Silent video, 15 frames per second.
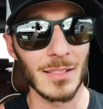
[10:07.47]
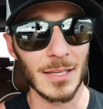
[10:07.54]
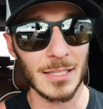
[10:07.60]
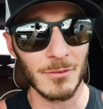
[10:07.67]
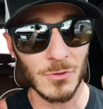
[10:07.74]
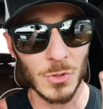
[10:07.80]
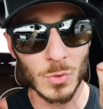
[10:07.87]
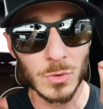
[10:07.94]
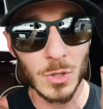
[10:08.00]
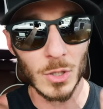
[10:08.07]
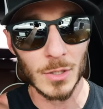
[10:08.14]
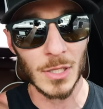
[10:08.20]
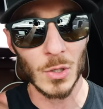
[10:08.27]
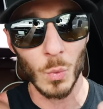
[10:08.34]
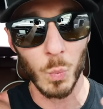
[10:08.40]
Like if you
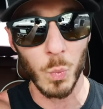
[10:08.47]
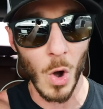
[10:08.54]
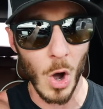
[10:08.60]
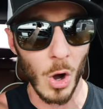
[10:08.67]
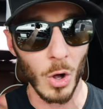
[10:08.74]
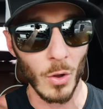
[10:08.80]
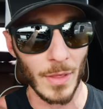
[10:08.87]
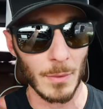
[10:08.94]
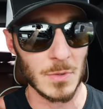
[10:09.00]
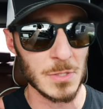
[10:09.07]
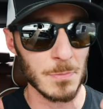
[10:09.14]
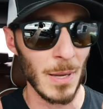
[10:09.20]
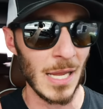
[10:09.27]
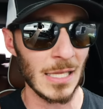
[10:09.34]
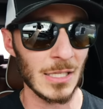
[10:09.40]
look at a wall that was
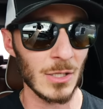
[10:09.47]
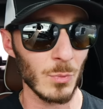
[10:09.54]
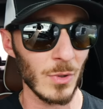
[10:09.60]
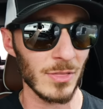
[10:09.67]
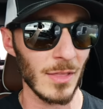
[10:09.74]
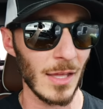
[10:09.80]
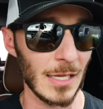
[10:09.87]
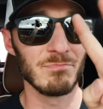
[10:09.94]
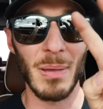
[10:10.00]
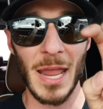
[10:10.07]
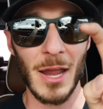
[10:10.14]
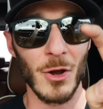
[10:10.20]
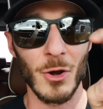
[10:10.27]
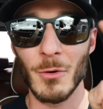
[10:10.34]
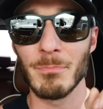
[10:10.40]
painted with like
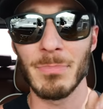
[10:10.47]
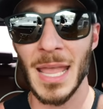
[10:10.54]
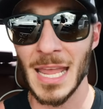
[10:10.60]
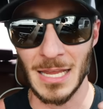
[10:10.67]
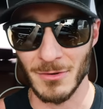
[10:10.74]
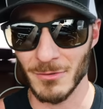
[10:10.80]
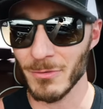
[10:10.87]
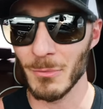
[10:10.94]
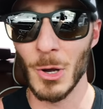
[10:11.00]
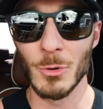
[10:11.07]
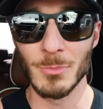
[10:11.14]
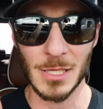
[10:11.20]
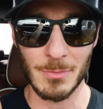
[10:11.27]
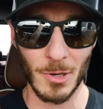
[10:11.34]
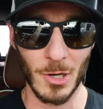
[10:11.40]
bare paint from
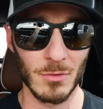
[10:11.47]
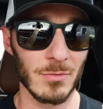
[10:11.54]
Home Depot,